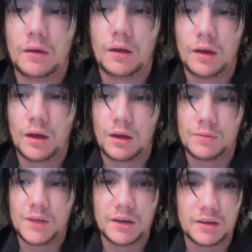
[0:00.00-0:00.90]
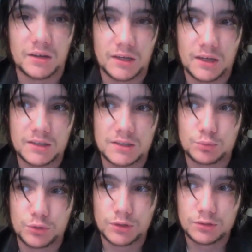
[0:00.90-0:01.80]
Yeah, and he had some
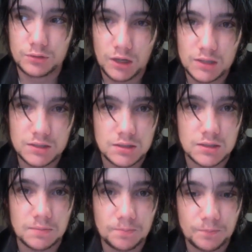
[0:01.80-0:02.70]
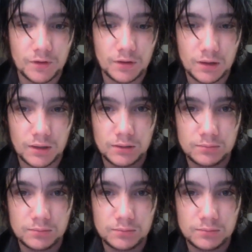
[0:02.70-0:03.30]
pretty good lines in there.